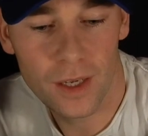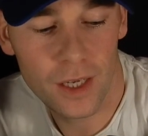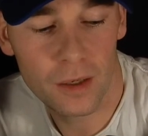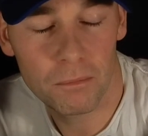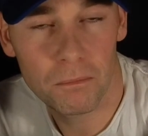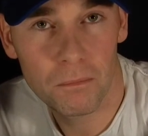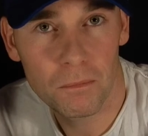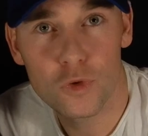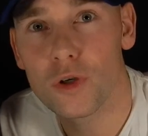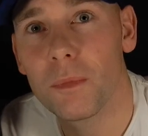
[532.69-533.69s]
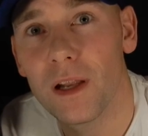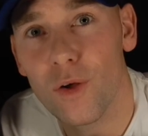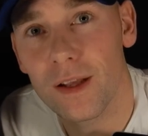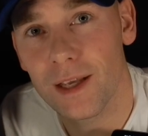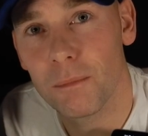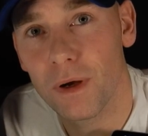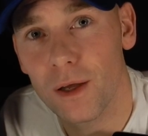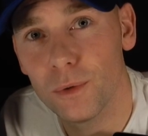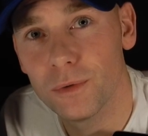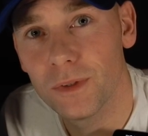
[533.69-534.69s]
Drop me a like down
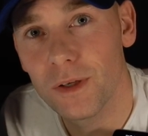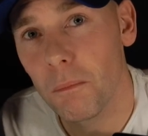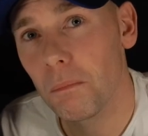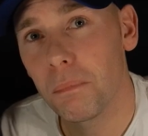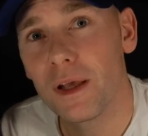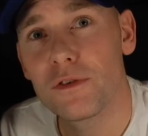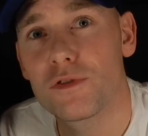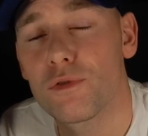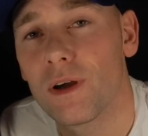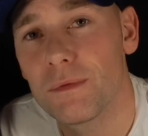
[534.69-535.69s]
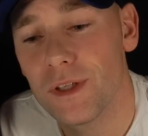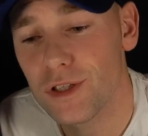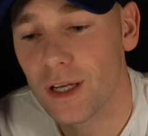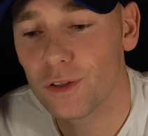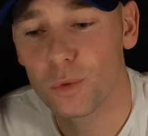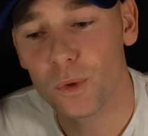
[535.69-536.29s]
below. Please subscribe to the channel.